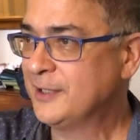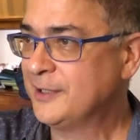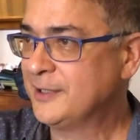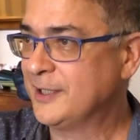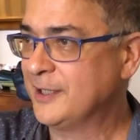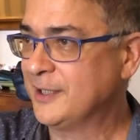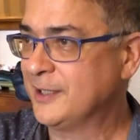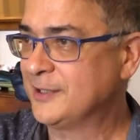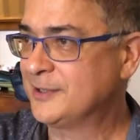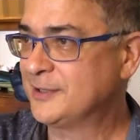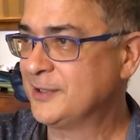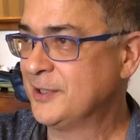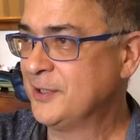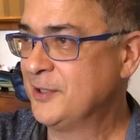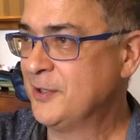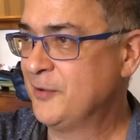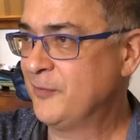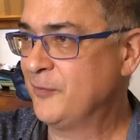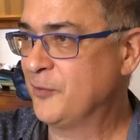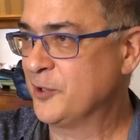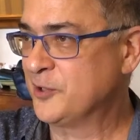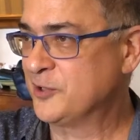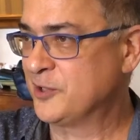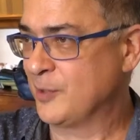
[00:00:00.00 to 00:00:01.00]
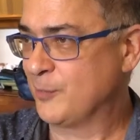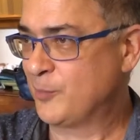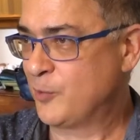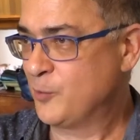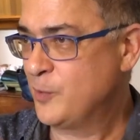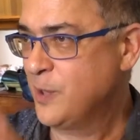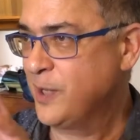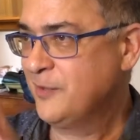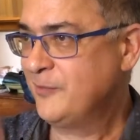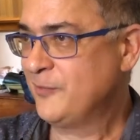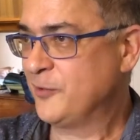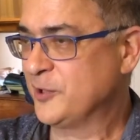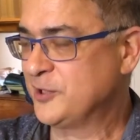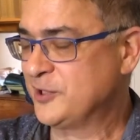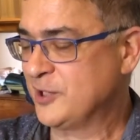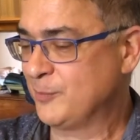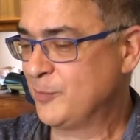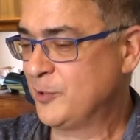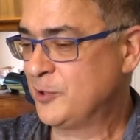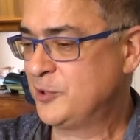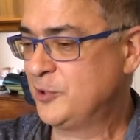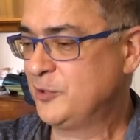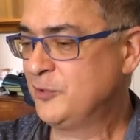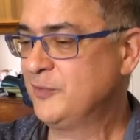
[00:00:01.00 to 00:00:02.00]
takes voice number 1, voice
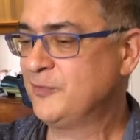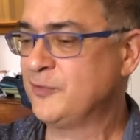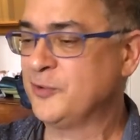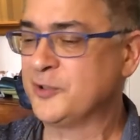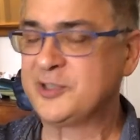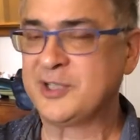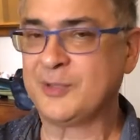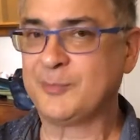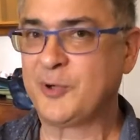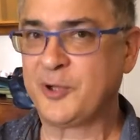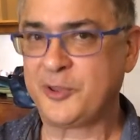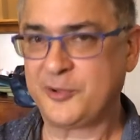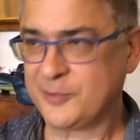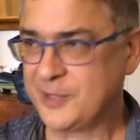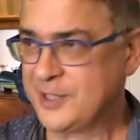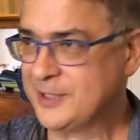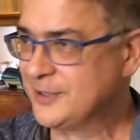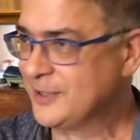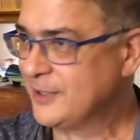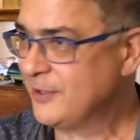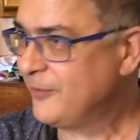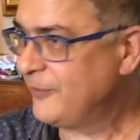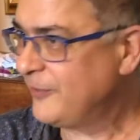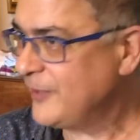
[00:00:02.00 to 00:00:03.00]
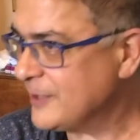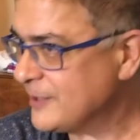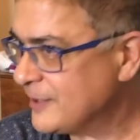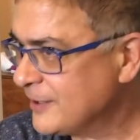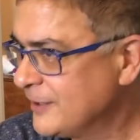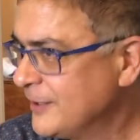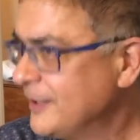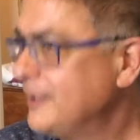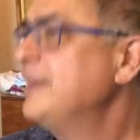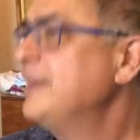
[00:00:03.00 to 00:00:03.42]
number 2, and voice number 3 is in the feet.